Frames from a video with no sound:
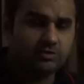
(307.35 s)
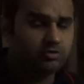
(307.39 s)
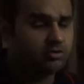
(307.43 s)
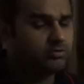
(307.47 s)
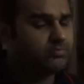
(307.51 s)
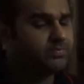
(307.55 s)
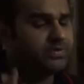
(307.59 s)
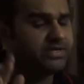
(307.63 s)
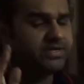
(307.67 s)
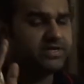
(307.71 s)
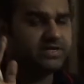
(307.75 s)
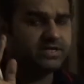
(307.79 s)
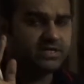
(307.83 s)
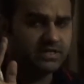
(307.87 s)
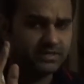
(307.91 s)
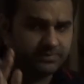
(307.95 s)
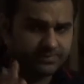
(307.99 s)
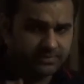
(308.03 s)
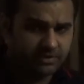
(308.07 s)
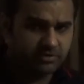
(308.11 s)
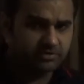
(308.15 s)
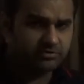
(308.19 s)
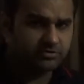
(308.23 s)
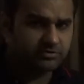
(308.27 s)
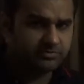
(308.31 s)
could be deep
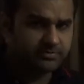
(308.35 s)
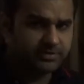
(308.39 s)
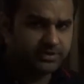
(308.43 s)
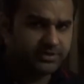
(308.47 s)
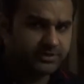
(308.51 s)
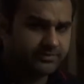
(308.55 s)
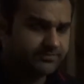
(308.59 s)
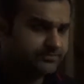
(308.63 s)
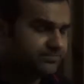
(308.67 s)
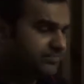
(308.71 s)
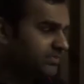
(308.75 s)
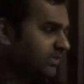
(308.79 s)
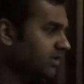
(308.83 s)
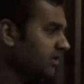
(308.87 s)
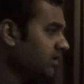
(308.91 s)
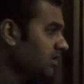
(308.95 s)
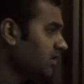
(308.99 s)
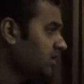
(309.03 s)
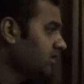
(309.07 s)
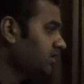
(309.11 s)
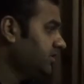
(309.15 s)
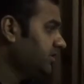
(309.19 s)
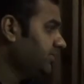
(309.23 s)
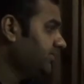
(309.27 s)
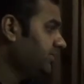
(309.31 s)
out of the money.
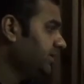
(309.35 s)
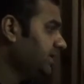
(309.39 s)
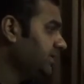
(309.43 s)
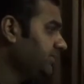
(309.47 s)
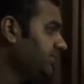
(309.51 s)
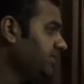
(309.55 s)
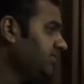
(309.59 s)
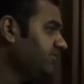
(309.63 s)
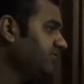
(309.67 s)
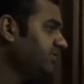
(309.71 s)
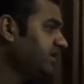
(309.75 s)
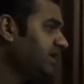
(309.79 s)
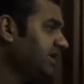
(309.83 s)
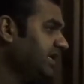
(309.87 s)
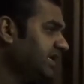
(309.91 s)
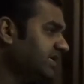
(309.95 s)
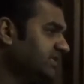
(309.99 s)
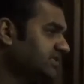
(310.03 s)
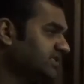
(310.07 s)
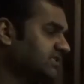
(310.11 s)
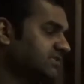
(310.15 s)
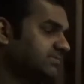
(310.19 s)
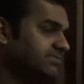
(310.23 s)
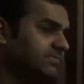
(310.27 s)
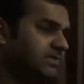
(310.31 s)
The premium will less.